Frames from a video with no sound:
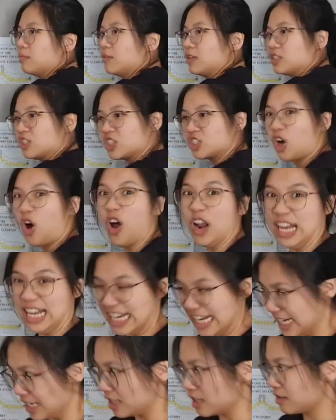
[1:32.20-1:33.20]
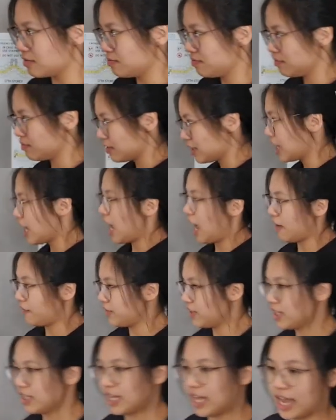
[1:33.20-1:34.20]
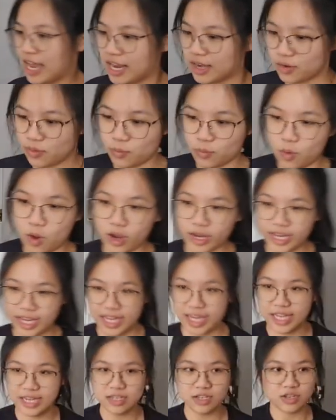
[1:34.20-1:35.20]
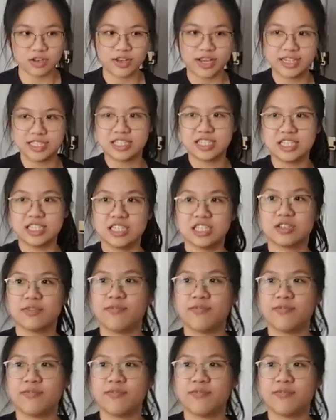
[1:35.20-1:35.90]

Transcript: solid. After that, walk in. You can see this